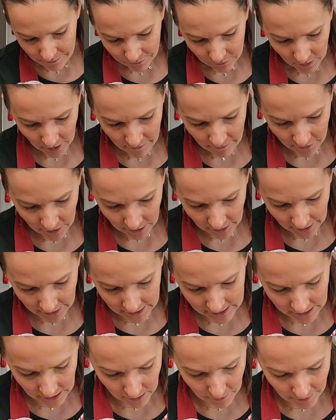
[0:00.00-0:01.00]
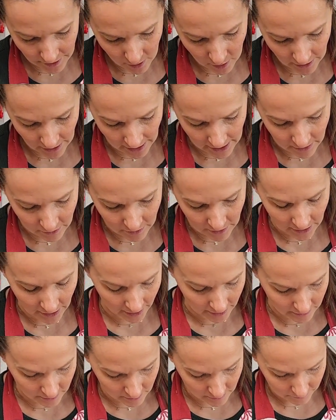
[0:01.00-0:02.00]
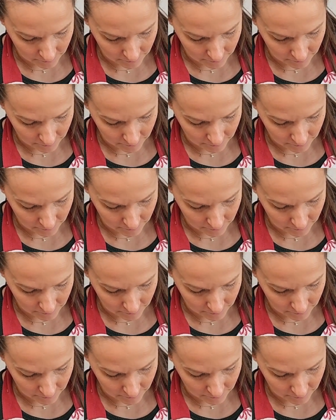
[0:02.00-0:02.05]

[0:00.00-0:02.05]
I feel like it's gonna be okay in the end.